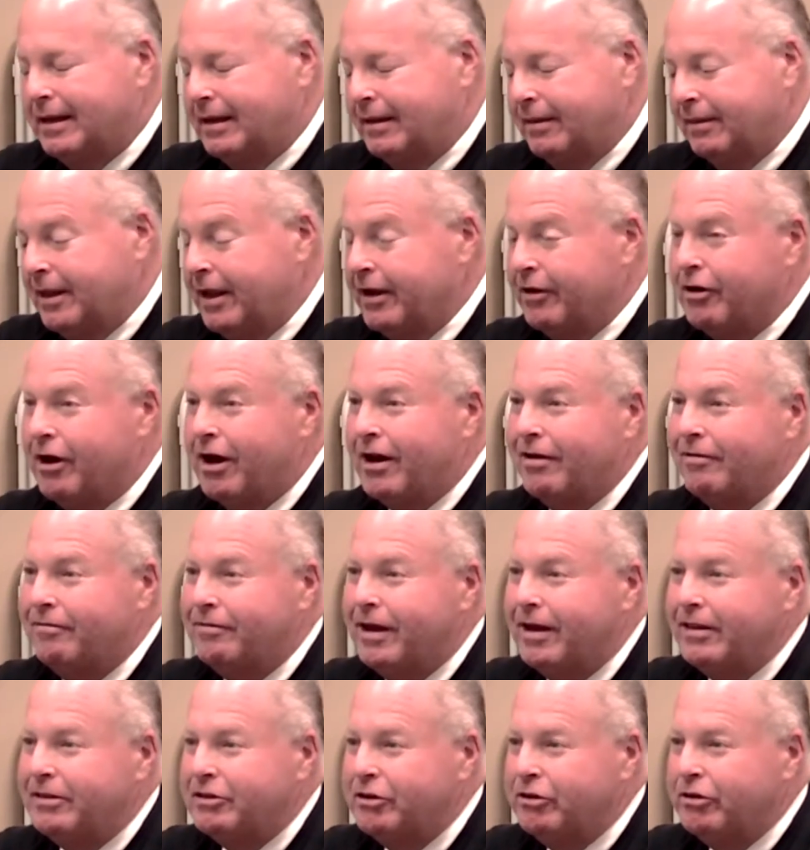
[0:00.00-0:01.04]
Thank God I've
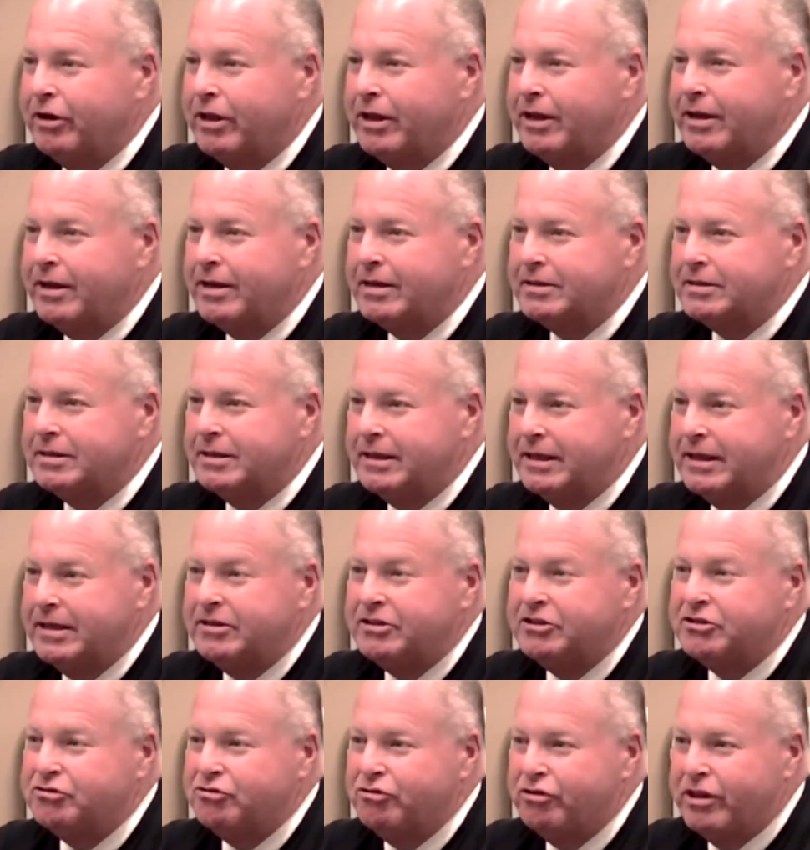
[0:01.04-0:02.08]
had 30 years in the
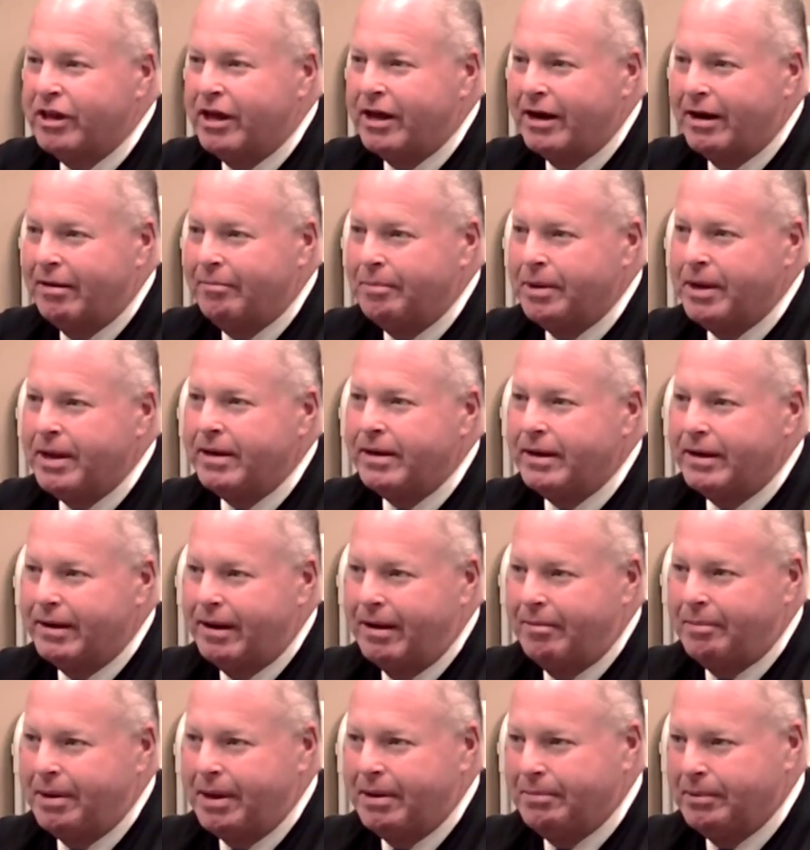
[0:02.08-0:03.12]
industry that I'm in, and
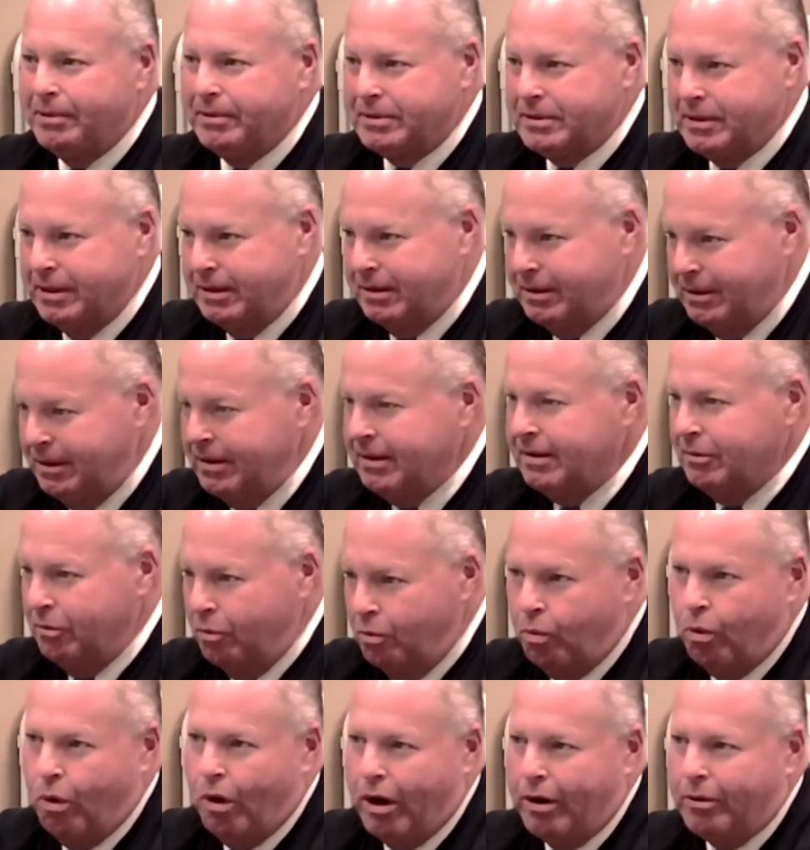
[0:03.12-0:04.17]
I'm able to
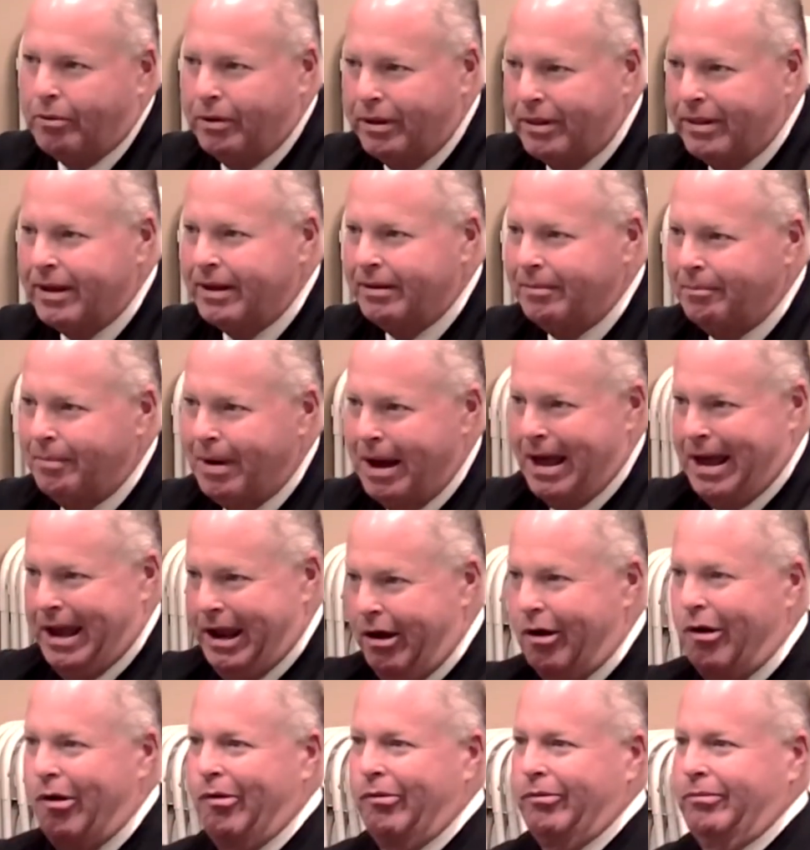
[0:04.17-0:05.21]
work within my
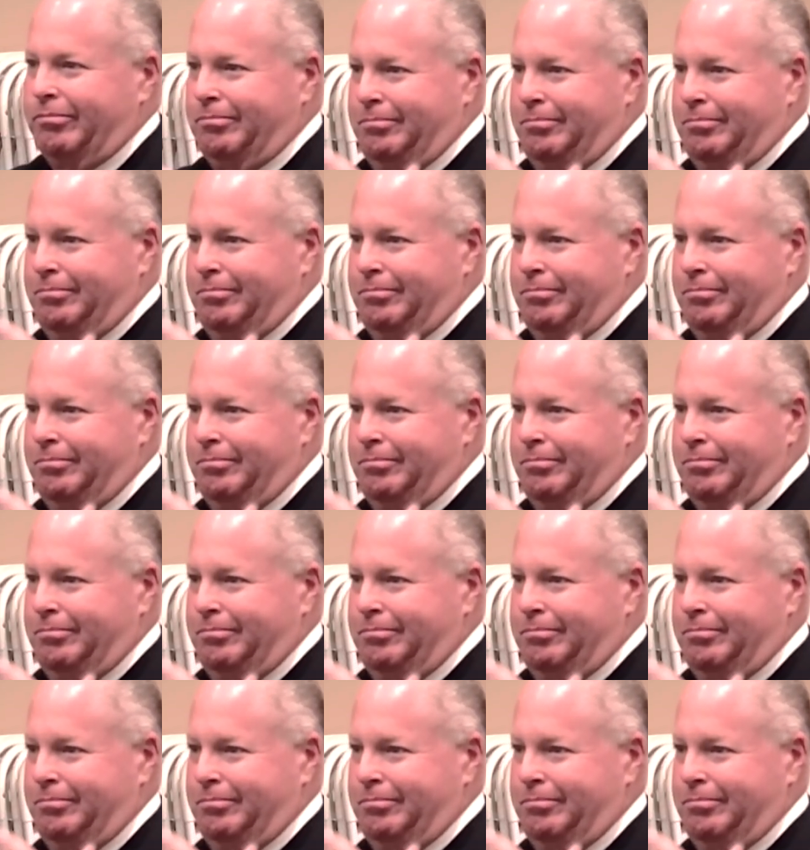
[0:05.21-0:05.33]
own